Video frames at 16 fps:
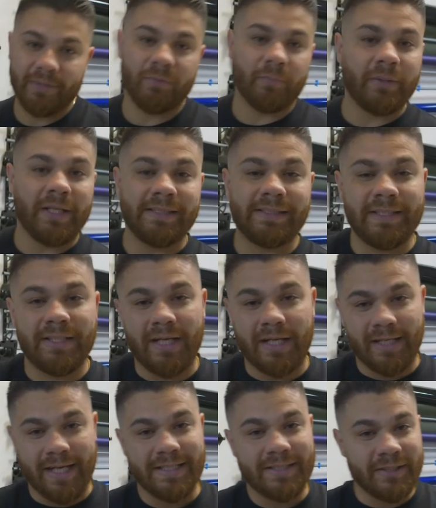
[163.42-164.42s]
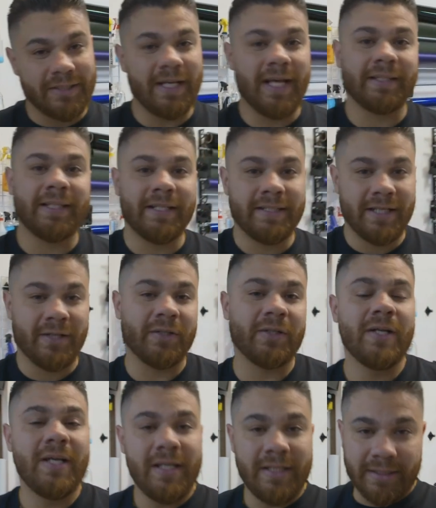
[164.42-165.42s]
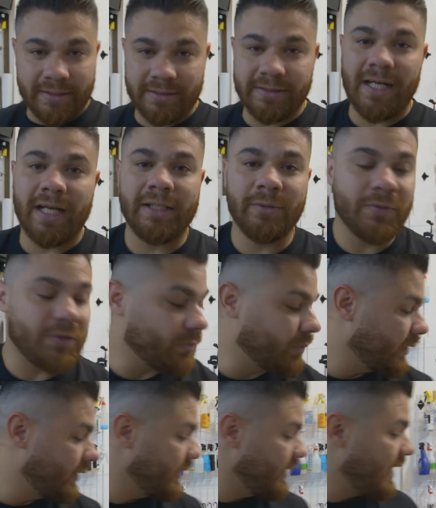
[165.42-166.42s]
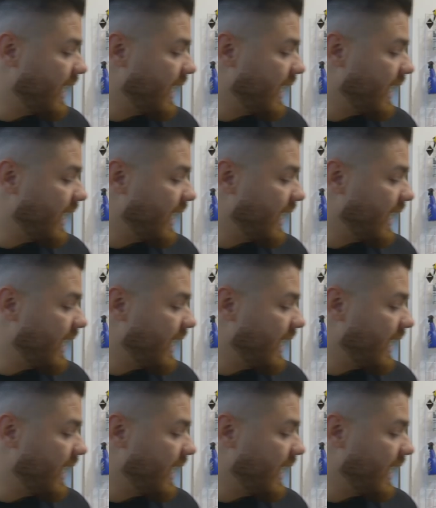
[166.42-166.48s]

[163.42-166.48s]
and replace it and you got a nice clean headlight down there. That's exactly what you want.